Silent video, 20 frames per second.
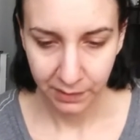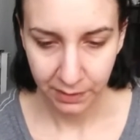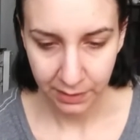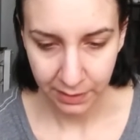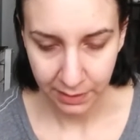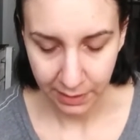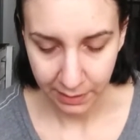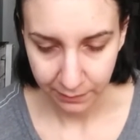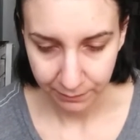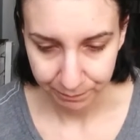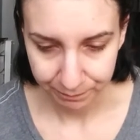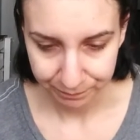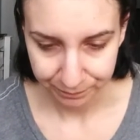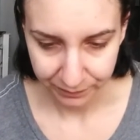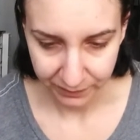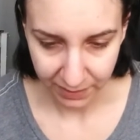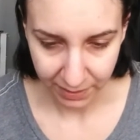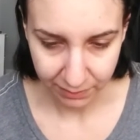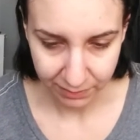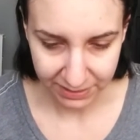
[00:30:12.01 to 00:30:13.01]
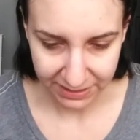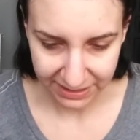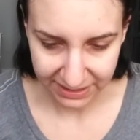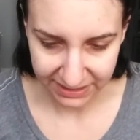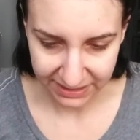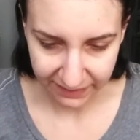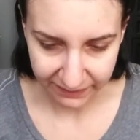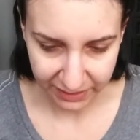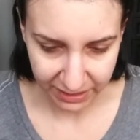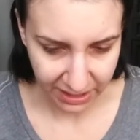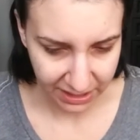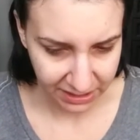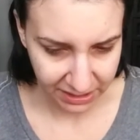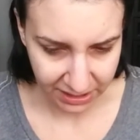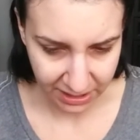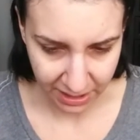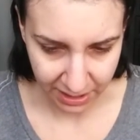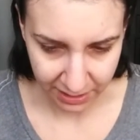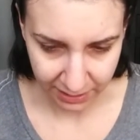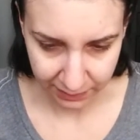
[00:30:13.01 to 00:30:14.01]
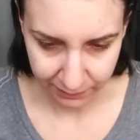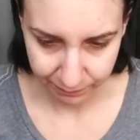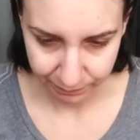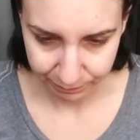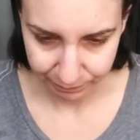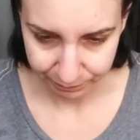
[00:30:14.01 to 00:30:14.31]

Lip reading: You know, it was like $7.99.